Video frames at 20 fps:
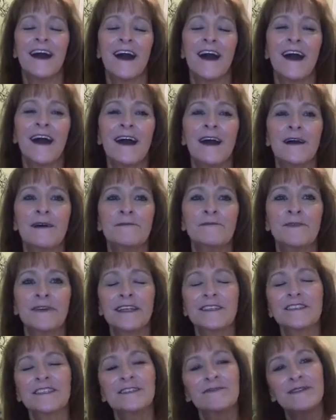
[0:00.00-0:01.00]
but
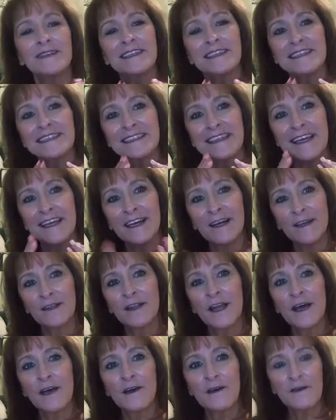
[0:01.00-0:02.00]
I just wanted to say
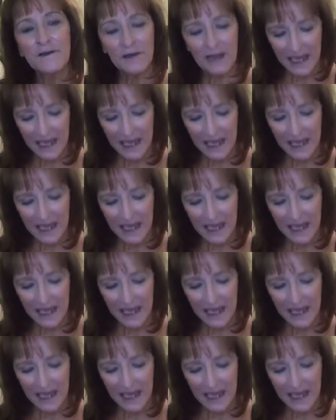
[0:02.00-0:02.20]
hello,